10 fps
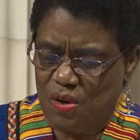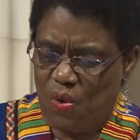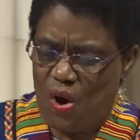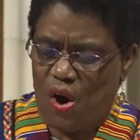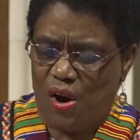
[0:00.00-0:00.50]
the
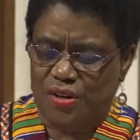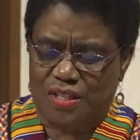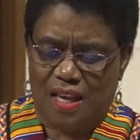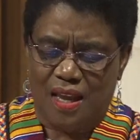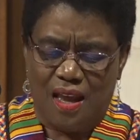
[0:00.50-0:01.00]

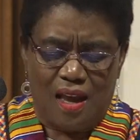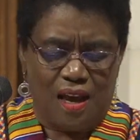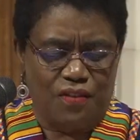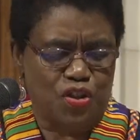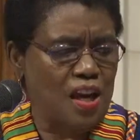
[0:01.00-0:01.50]
words
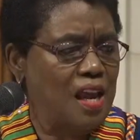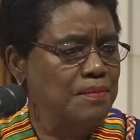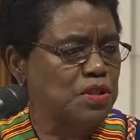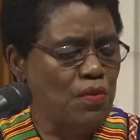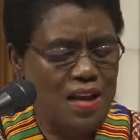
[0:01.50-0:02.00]
of
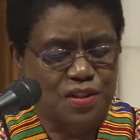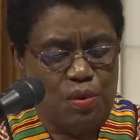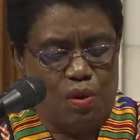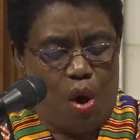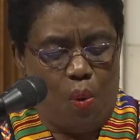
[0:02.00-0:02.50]
James
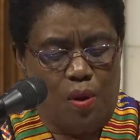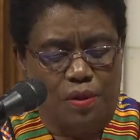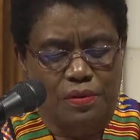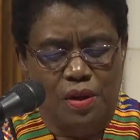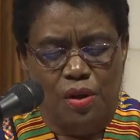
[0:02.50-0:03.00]
Russell
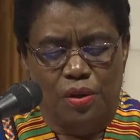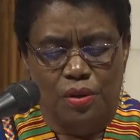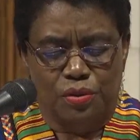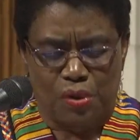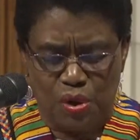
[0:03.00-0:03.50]
Lowell.
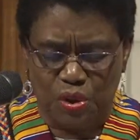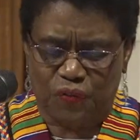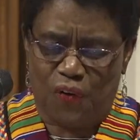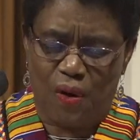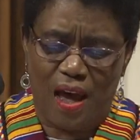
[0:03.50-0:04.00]
Truth
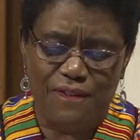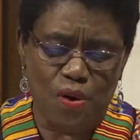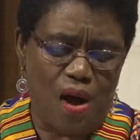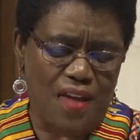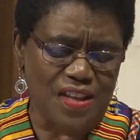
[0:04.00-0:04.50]
forever
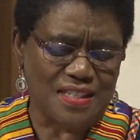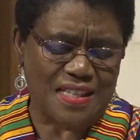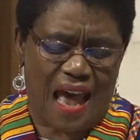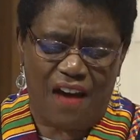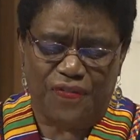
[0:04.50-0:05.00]
on the
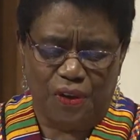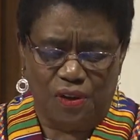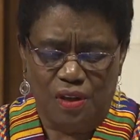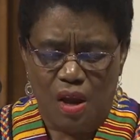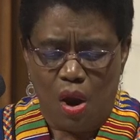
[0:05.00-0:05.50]

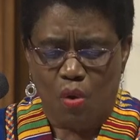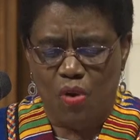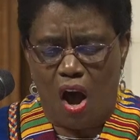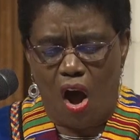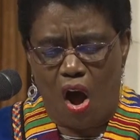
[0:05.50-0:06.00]
scaffold
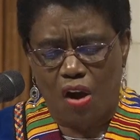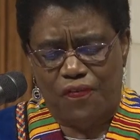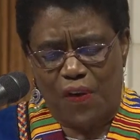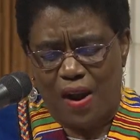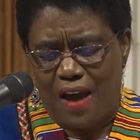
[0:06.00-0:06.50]
wrong
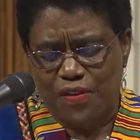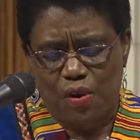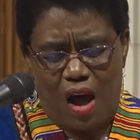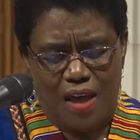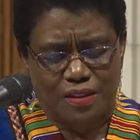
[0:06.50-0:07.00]
forever
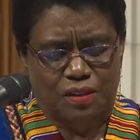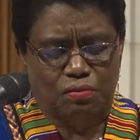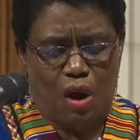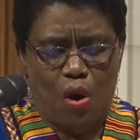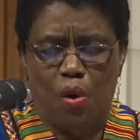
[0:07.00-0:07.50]
on the
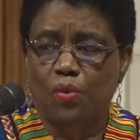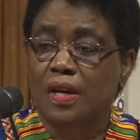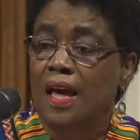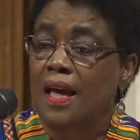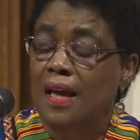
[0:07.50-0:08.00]

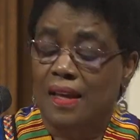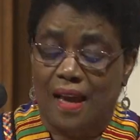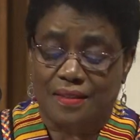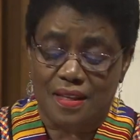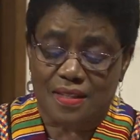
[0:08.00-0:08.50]
throne.
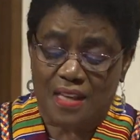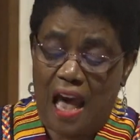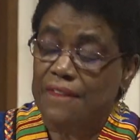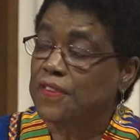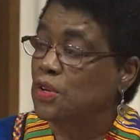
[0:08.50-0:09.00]
Yet the
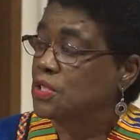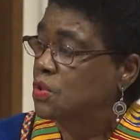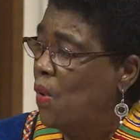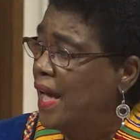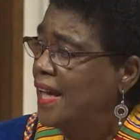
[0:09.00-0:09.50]
scaffold
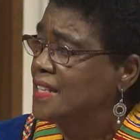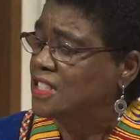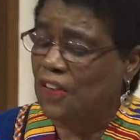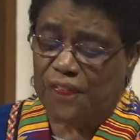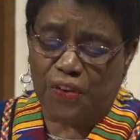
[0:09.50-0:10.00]

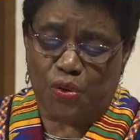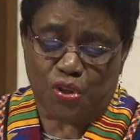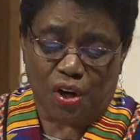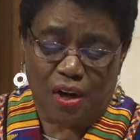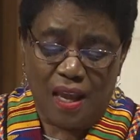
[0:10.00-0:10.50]
sways the
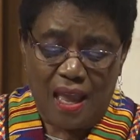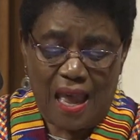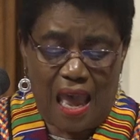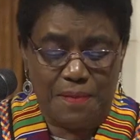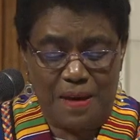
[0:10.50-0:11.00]
future,
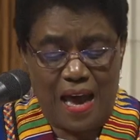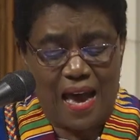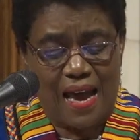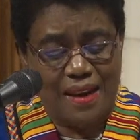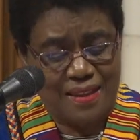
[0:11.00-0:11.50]
and
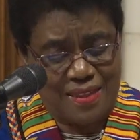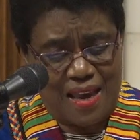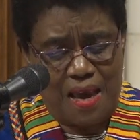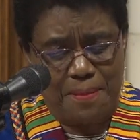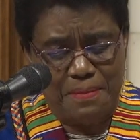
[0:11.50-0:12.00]
behind
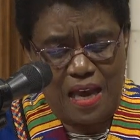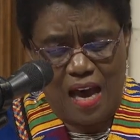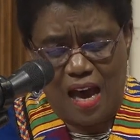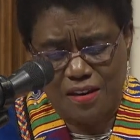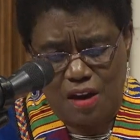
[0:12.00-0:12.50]
them,
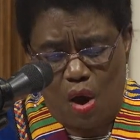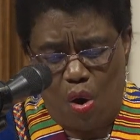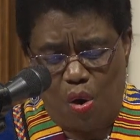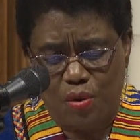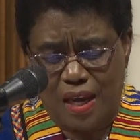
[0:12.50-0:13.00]

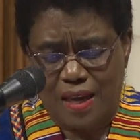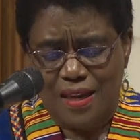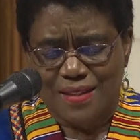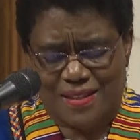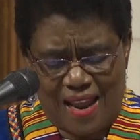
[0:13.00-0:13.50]
unknown,
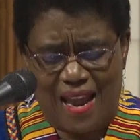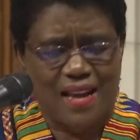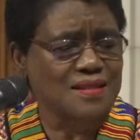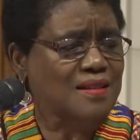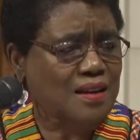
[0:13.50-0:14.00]

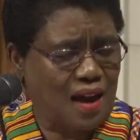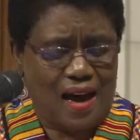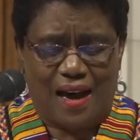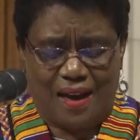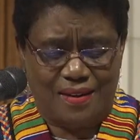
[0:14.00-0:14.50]
stands a
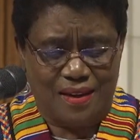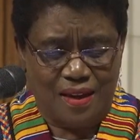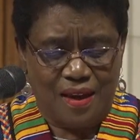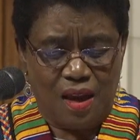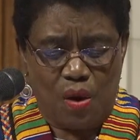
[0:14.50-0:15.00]
God
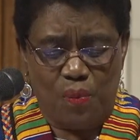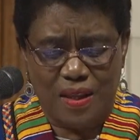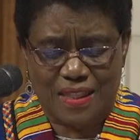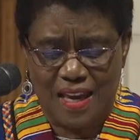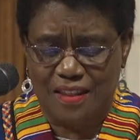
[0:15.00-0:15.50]

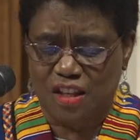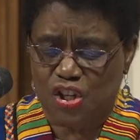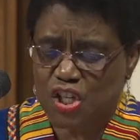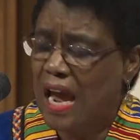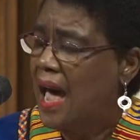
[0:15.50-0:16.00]
within the
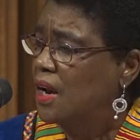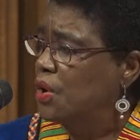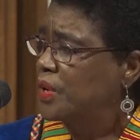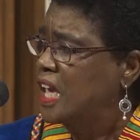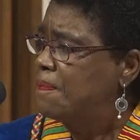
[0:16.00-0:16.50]

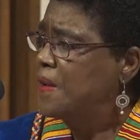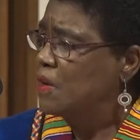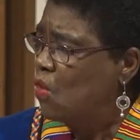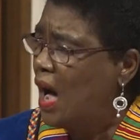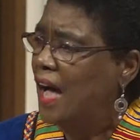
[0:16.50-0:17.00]
shadow,
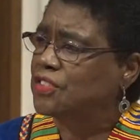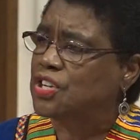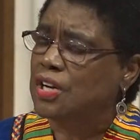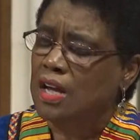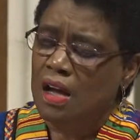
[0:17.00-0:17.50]
keeping
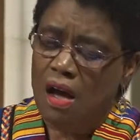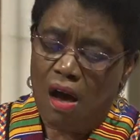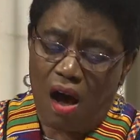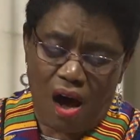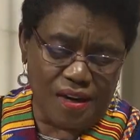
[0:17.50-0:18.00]
watch
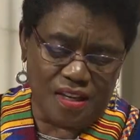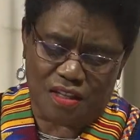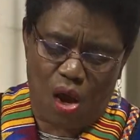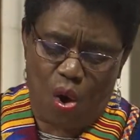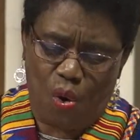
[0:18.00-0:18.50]
on
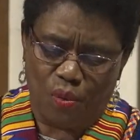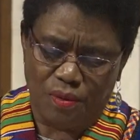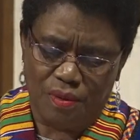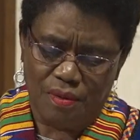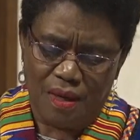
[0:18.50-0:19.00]
his
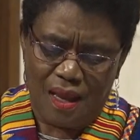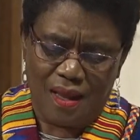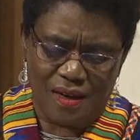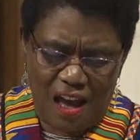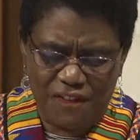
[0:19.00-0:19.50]
own.
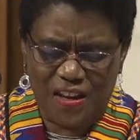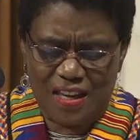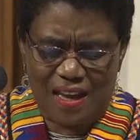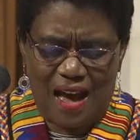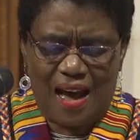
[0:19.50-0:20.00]

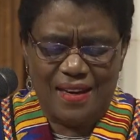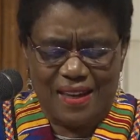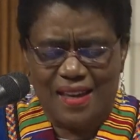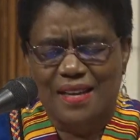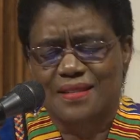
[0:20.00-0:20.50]
Loving God
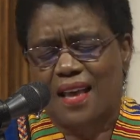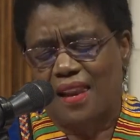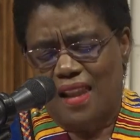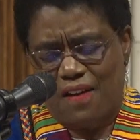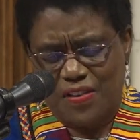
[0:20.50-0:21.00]
is
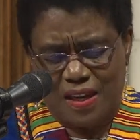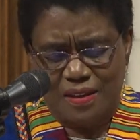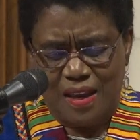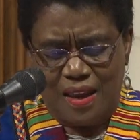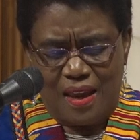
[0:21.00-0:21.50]

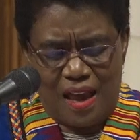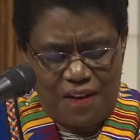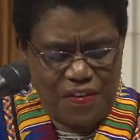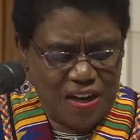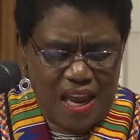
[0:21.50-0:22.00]
loving
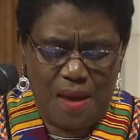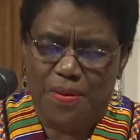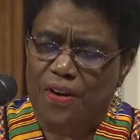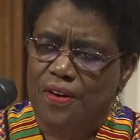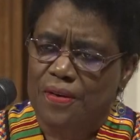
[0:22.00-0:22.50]
every
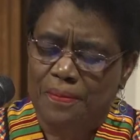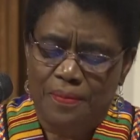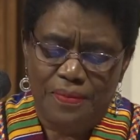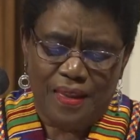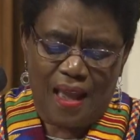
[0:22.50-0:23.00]
neighbor,
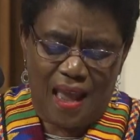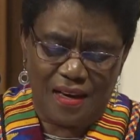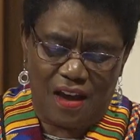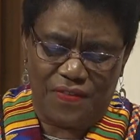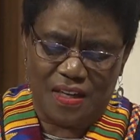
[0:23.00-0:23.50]

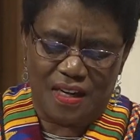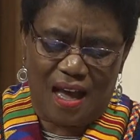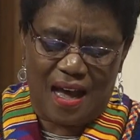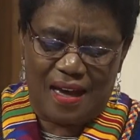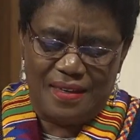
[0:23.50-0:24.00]
and loving
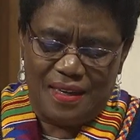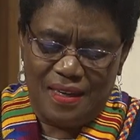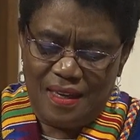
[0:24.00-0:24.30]
God